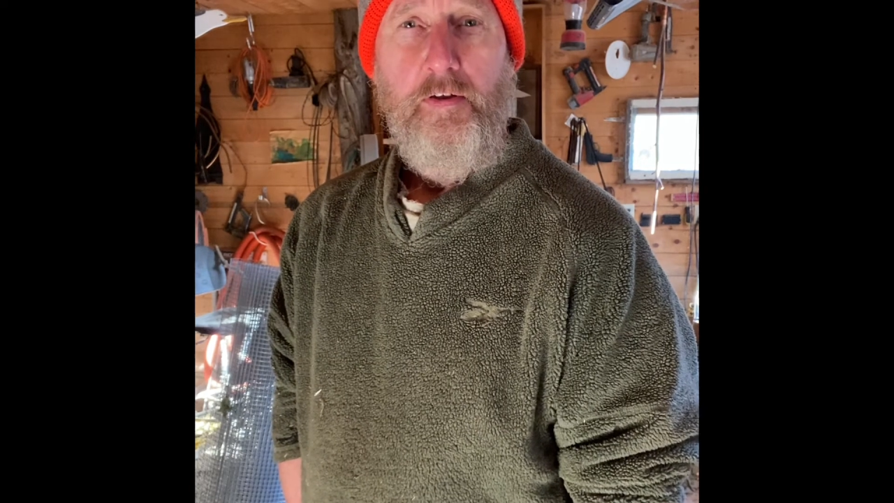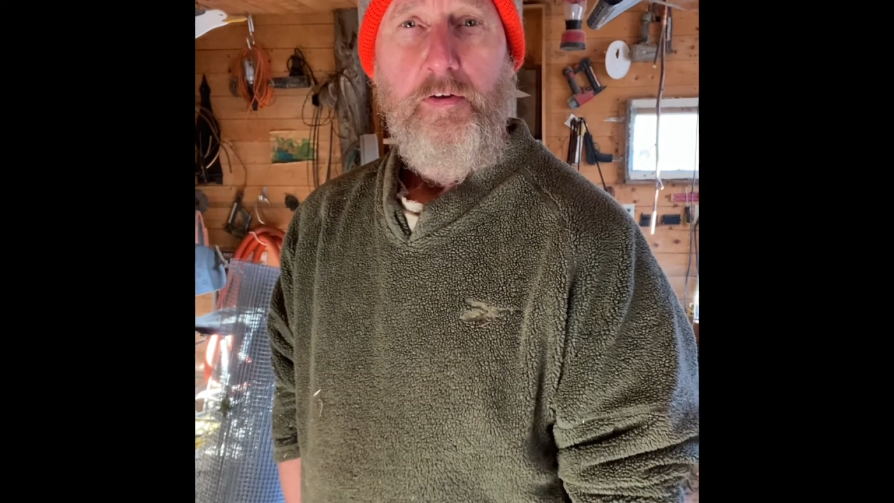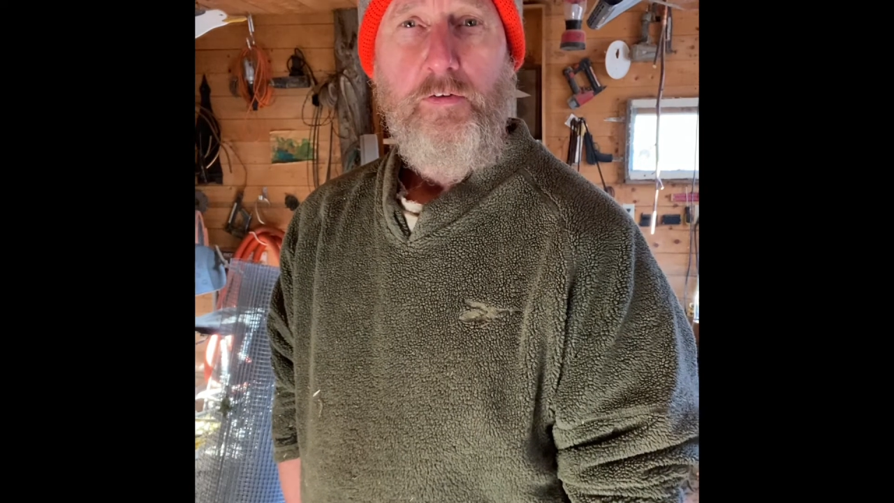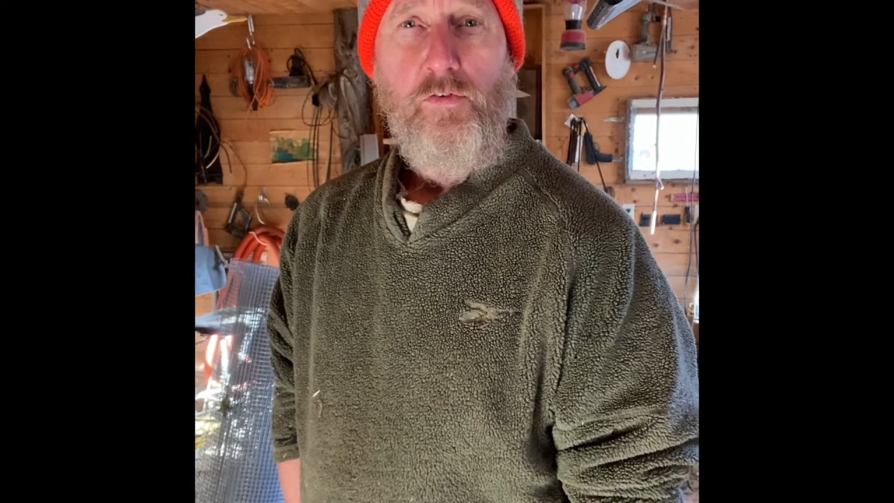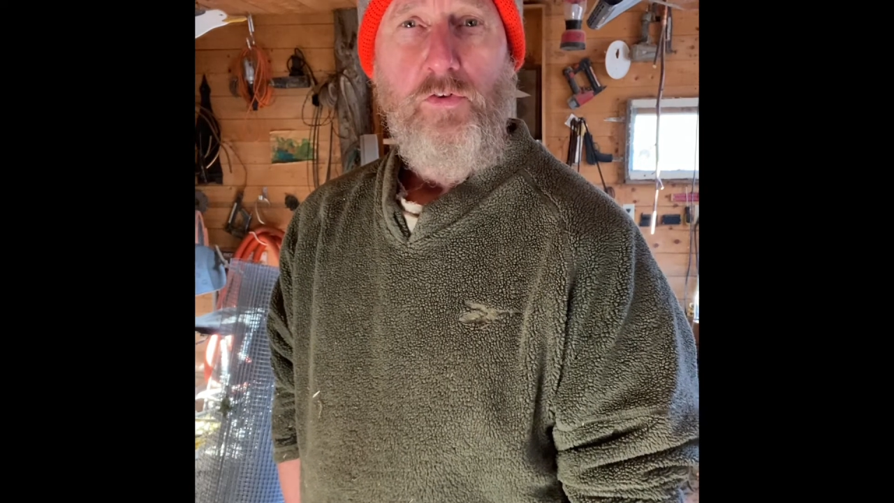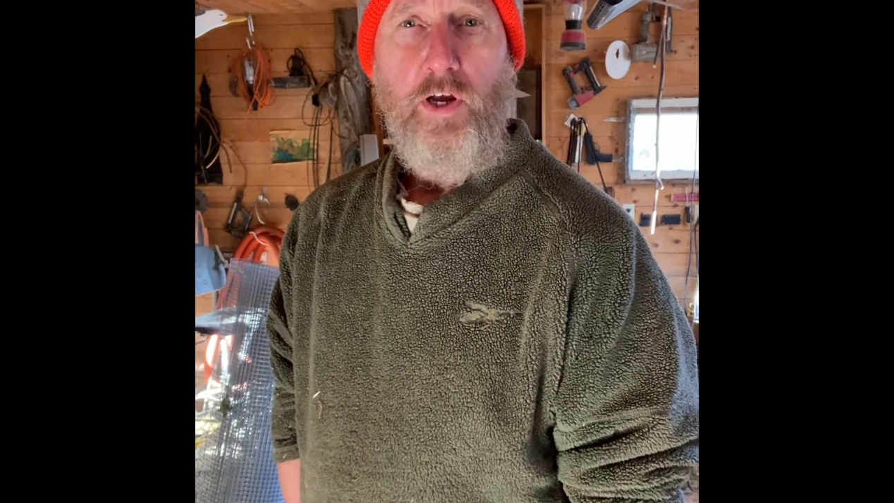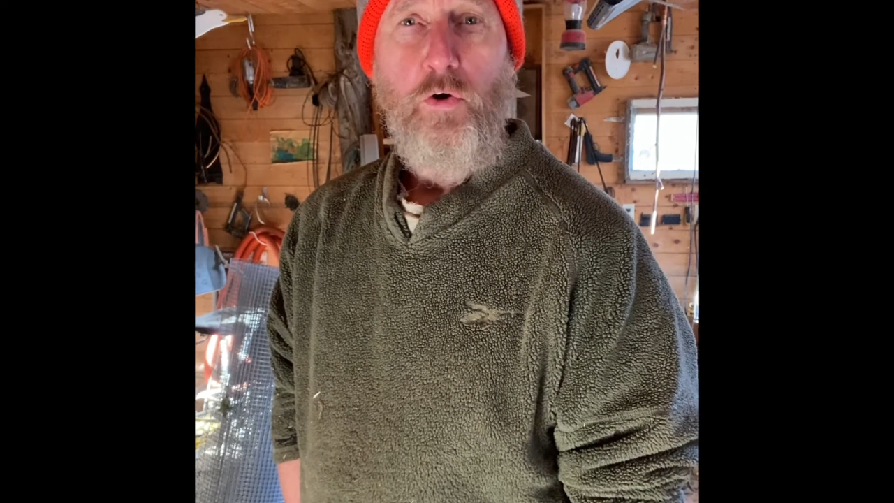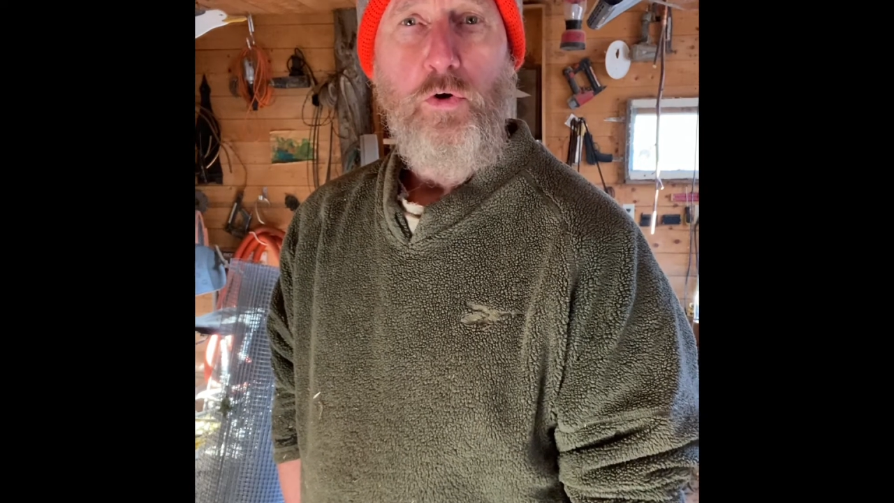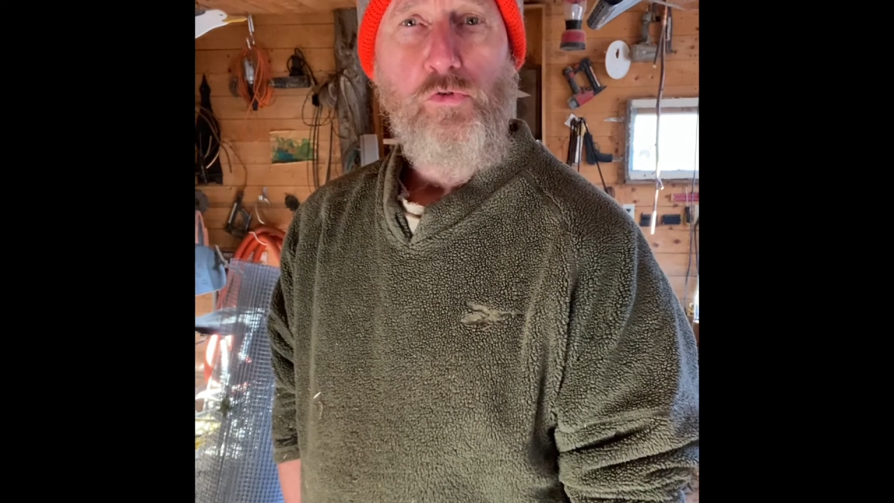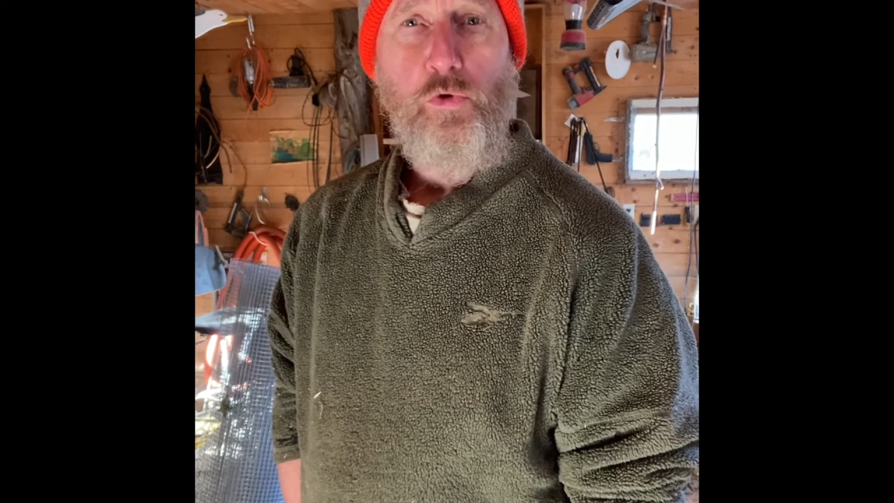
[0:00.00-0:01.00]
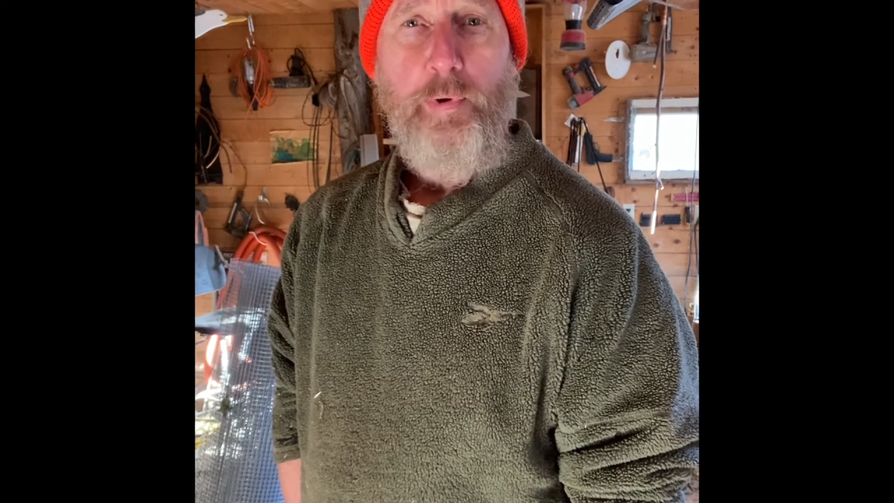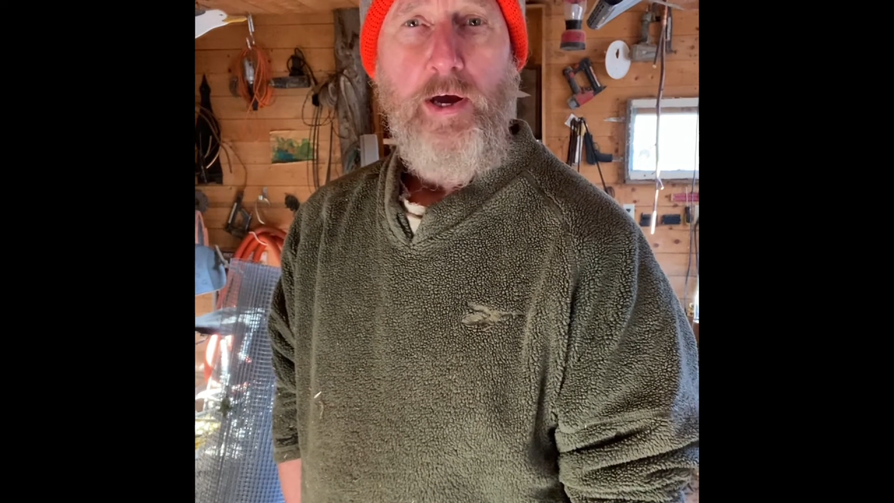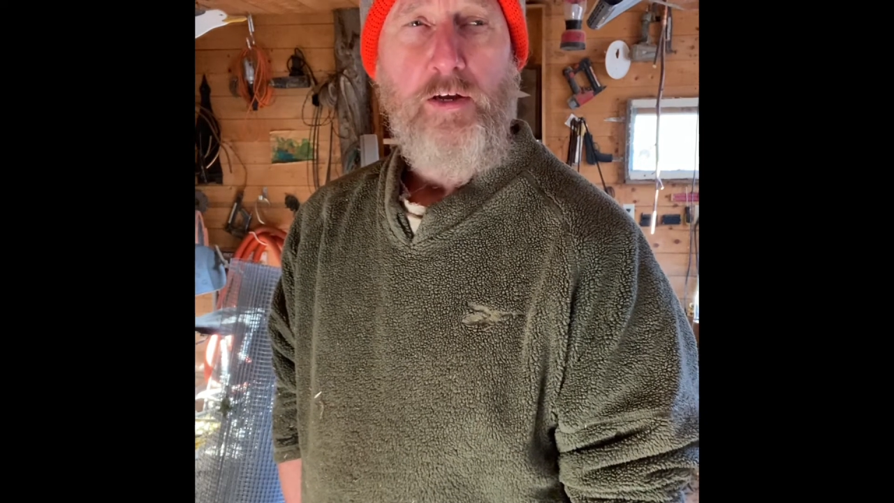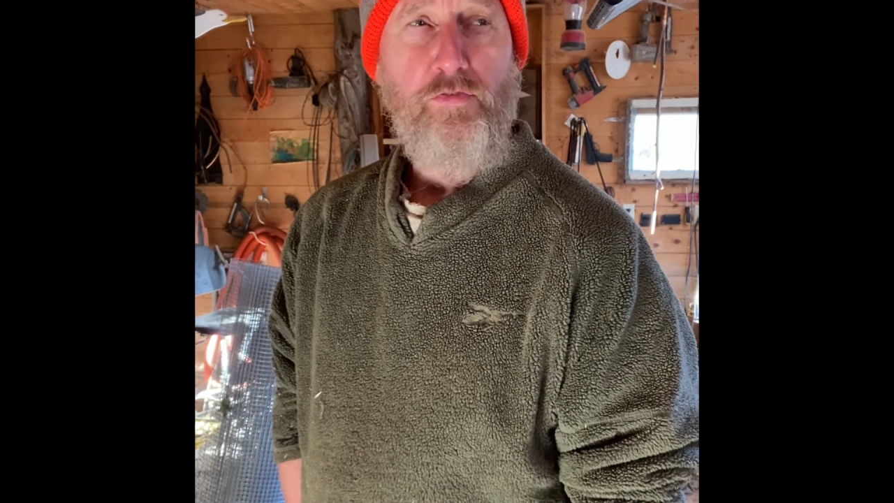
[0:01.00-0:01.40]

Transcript: staghorn sumac,